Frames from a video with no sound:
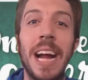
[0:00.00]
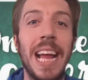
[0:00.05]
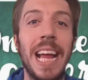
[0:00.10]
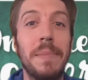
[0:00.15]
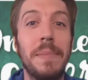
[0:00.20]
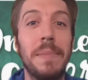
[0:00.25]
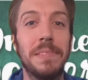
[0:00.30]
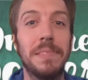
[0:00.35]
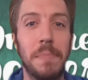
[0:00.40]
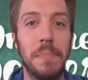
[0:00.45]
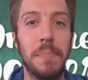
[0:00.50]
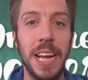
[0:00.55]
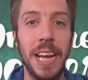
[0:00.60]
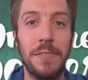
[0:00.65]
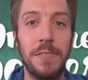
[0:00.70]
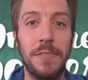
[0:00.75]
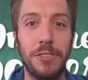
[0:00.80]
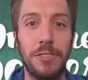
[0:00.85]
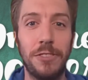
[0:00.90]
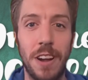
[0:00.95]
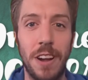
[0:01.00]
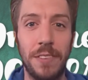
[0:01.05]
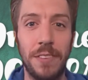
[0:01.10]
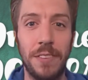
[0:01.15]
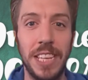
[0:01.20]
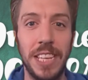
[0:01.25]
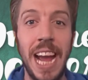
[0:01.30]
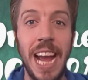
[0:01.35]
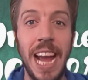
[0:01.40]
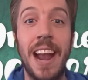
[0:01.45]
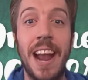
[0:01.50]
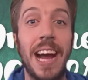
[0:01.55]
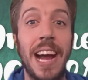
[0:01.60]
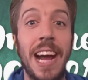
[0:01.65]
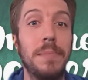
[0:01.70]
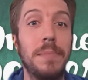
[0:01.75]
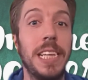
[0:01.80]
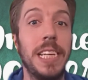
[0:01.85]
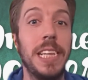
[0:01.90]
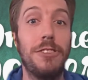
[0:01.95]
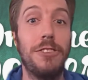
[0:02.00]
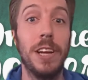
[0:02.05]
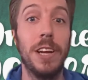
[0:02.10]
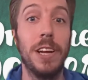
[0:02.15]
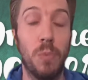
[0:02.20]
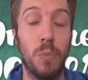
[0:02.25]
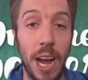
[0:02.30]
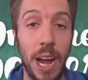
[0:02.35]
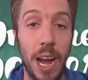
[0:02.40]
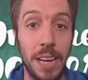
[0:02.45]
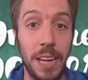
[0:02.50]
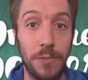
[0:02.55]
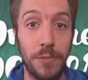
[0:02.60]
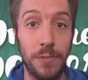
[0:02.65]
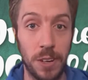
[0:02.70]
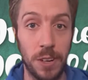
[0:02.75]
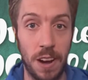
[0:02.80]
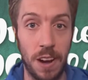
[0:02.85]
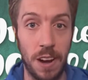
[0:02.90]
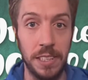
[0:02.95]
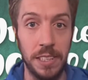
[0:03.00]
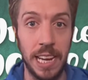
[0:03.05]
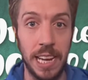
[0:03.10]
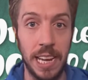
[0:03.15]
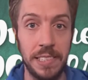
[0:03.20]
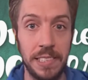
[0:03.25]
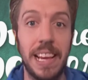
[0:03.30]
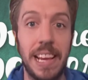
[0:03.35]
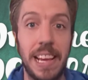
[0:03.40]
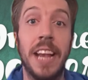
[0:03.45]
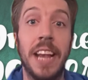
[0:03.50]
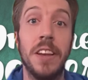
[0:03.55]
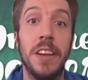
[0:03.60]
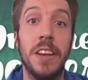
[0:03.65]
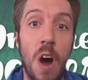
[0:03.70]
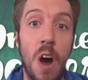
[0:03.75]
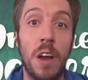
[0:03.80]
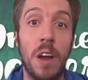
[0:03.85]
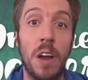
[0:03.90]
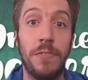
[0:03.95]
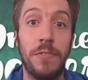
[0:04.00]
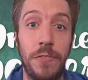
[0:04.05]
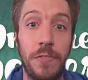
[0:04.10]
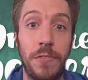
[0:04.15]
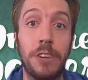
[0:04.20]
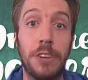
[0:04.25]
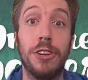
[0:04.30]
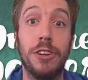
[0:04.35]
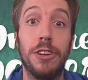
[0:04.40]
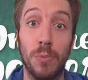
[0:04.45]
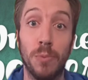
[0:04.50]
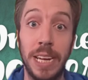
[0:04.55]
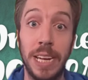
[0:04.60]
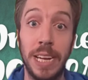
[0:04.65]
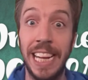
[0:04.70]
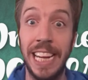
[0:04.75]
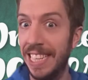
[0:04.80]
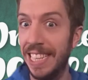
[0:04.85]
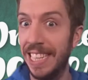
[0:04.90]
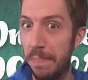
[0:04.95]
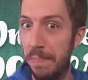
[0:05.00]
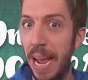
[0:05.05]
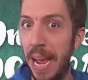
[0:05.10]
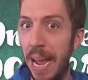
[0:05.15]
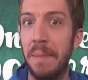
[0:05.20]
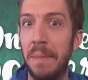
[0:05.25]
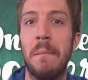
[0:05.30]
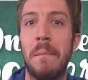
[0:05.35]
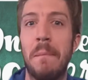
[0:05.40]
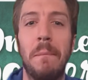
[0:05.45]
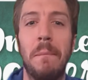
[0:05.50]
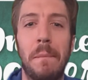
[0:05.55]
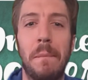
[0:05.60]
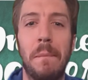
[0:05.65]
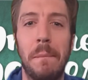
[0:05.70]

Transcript: My name is Mike Wisniowski, and I am teaching writing for contests and nonfiction reading and debate.